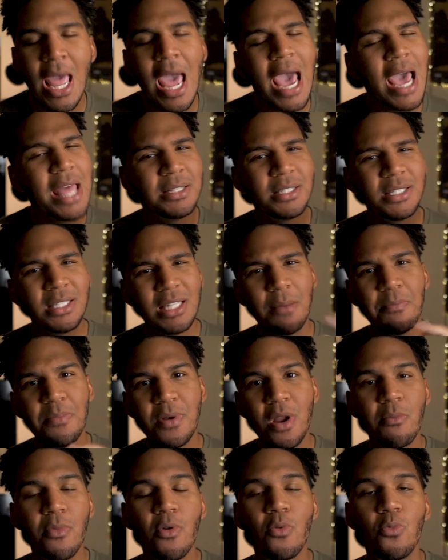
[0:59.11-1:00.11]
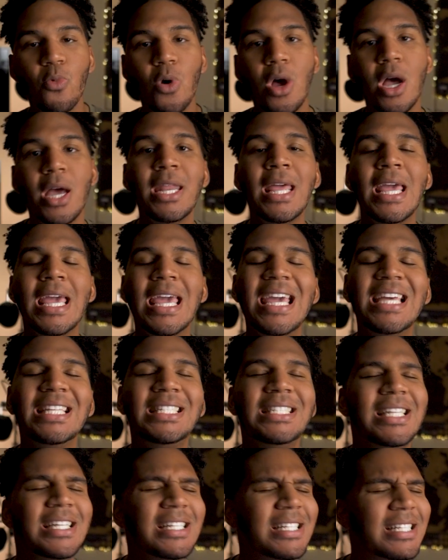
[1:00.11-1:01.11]
And step number one
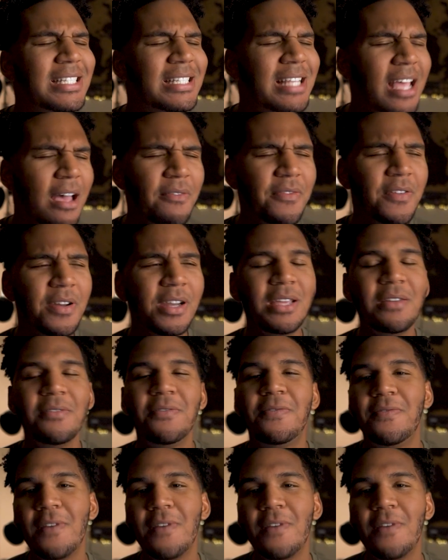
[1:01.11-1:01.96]
is to definitely